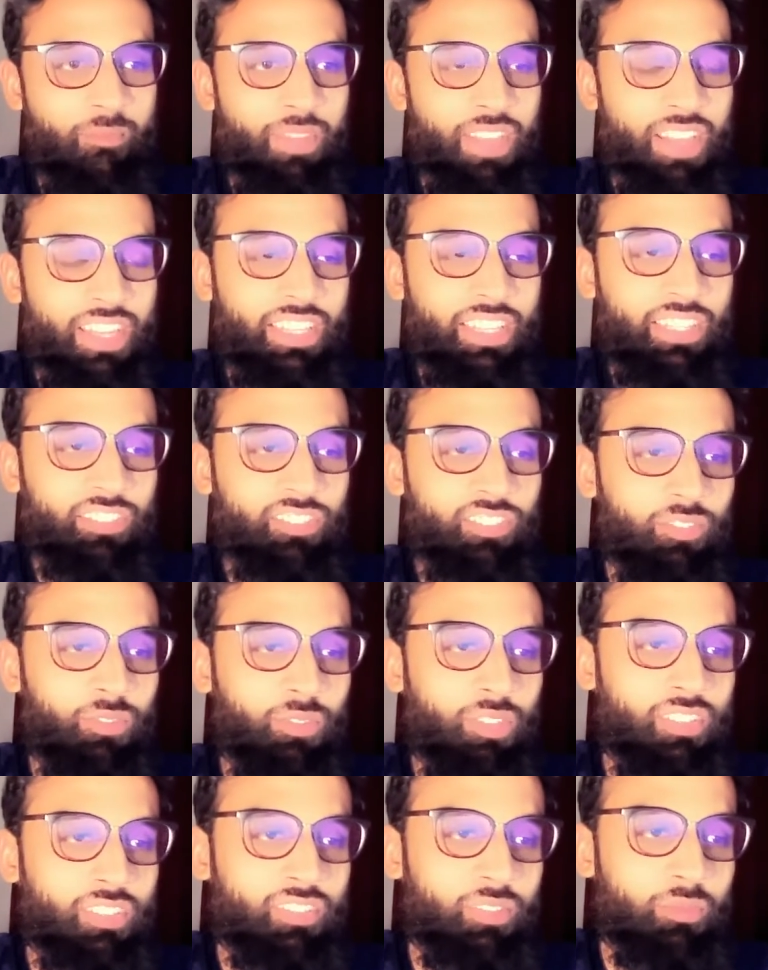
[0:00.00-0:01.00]
In addition to
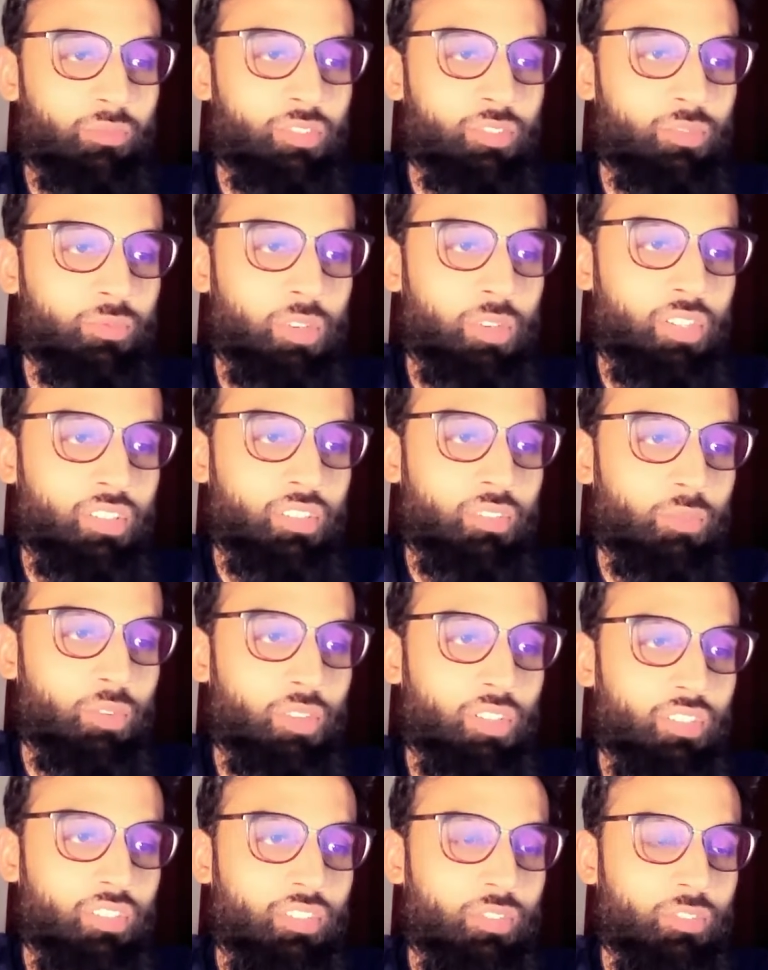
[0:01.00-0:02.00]
customers, what
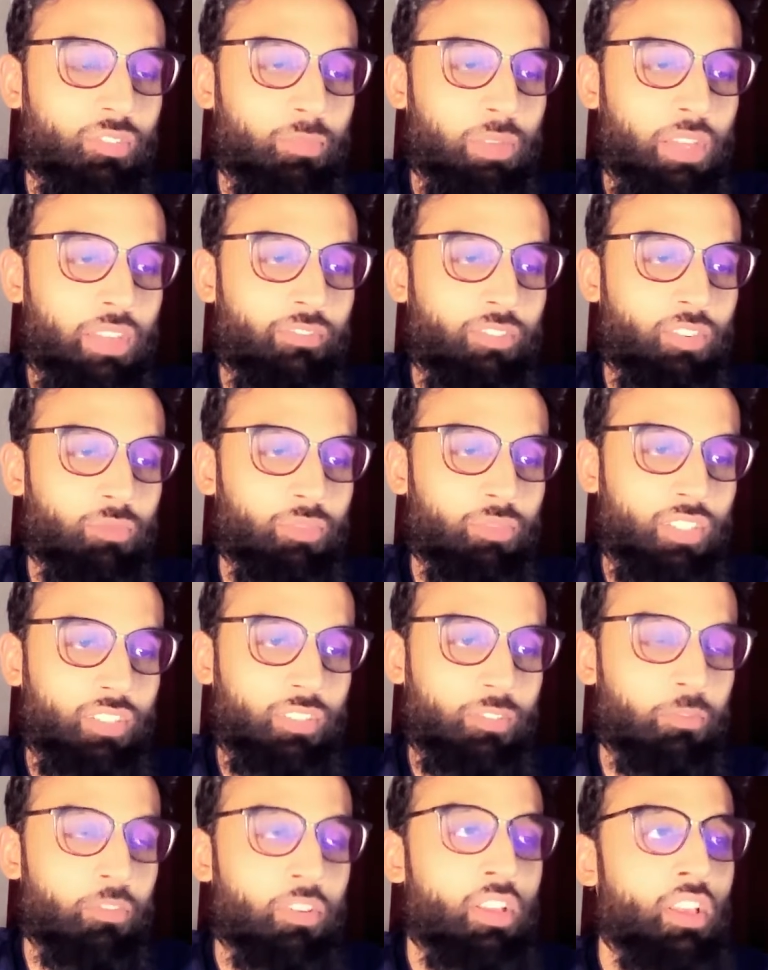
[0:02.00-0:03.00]
those platforms can
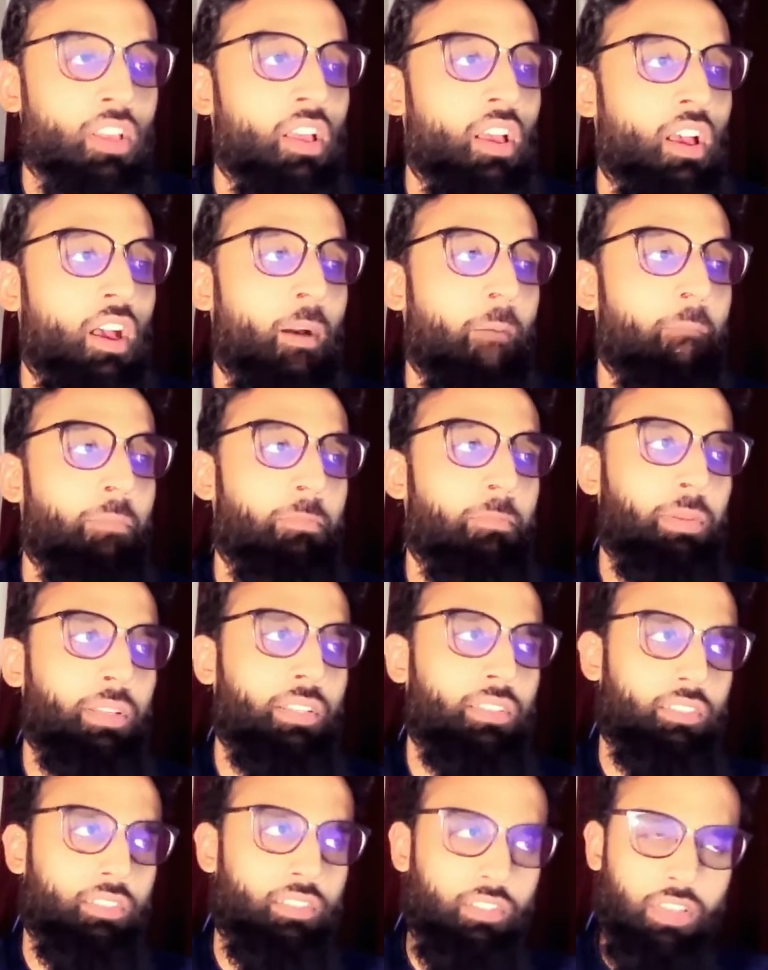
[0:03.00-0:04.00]
do.
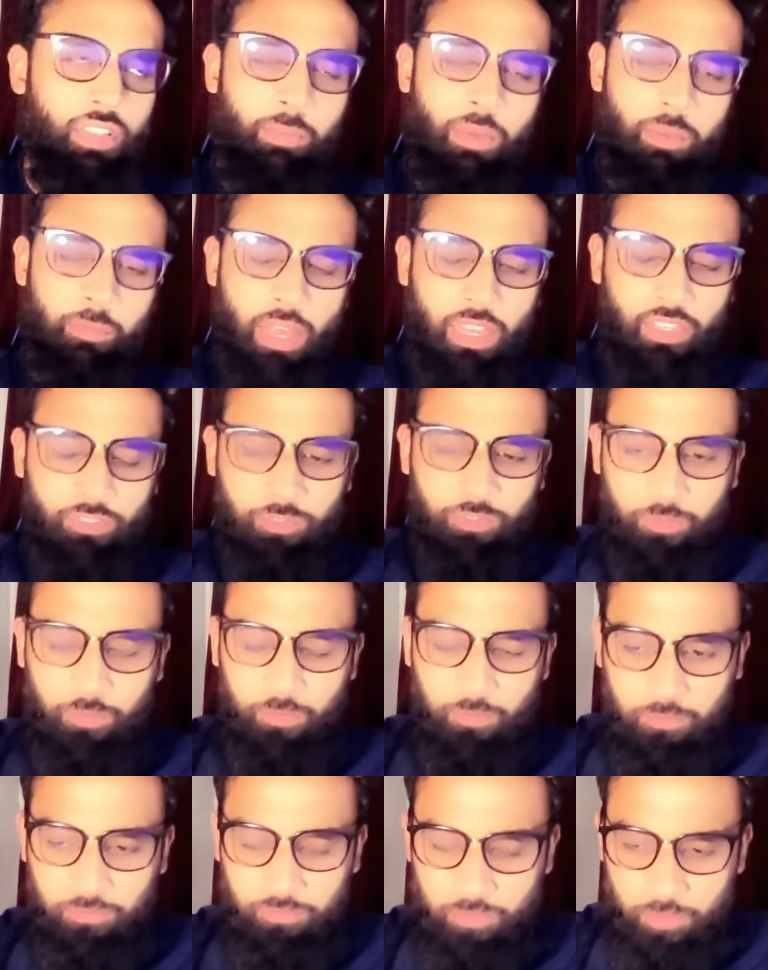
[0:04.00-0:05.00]
But coming back
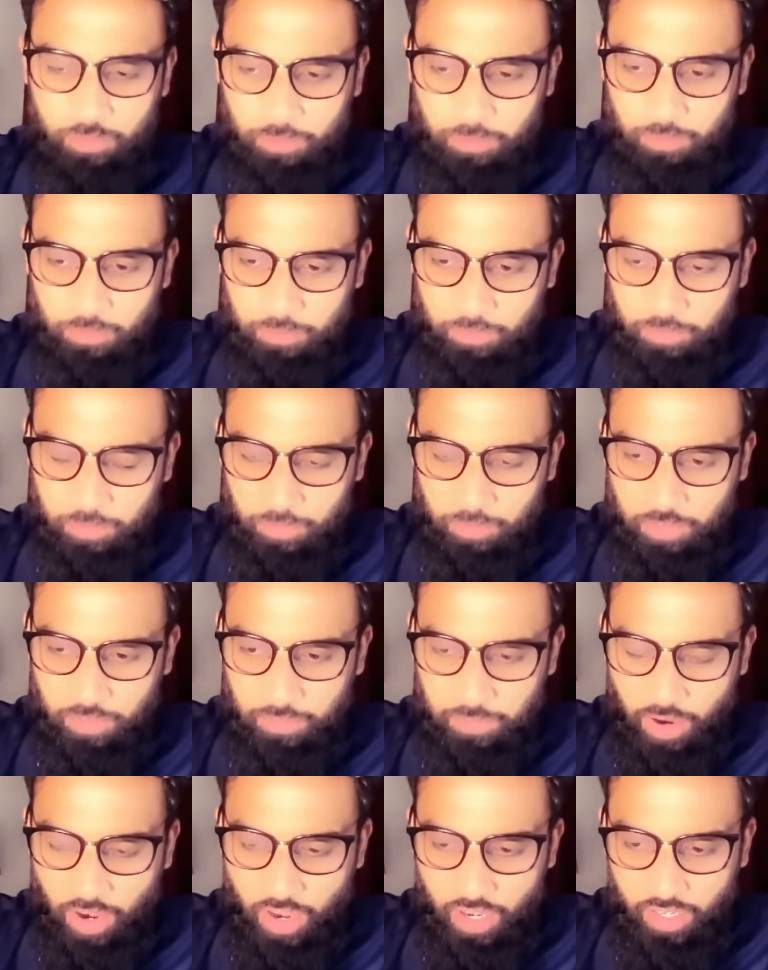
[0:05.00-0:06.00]
to the
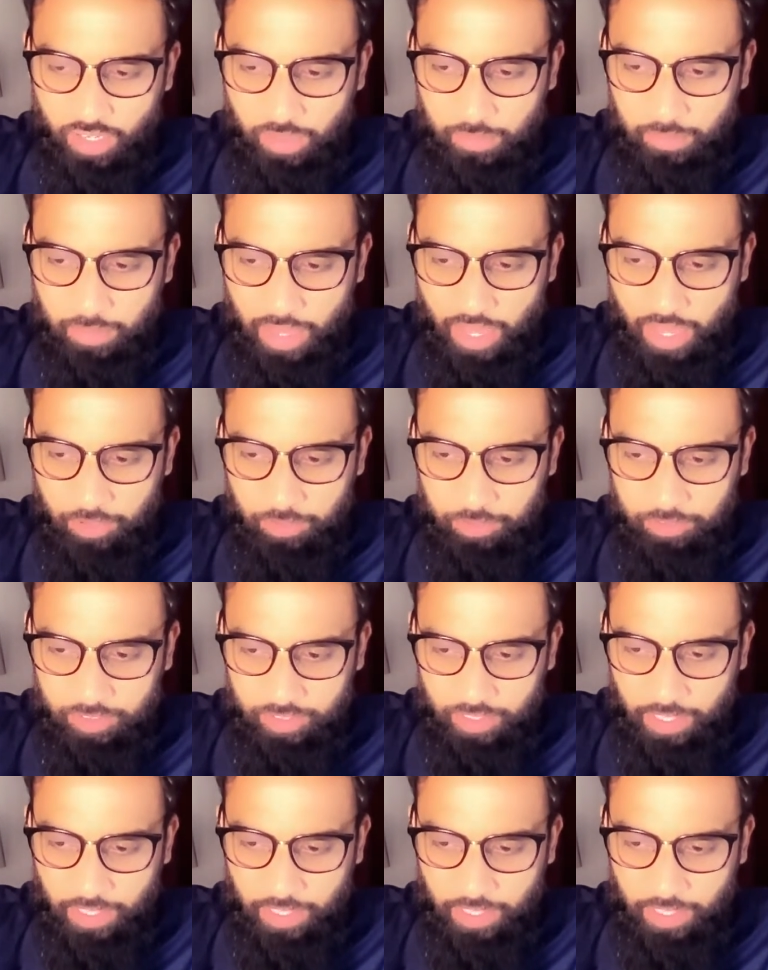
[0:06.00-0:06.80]
part about